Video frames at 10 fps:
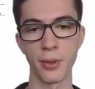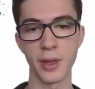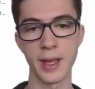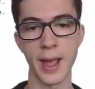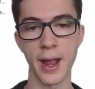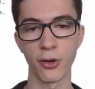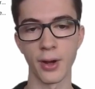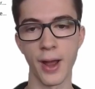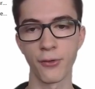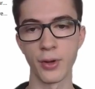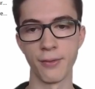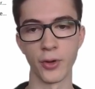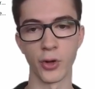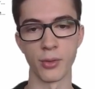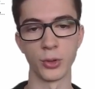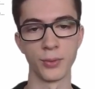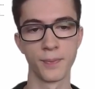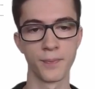with the error every variable.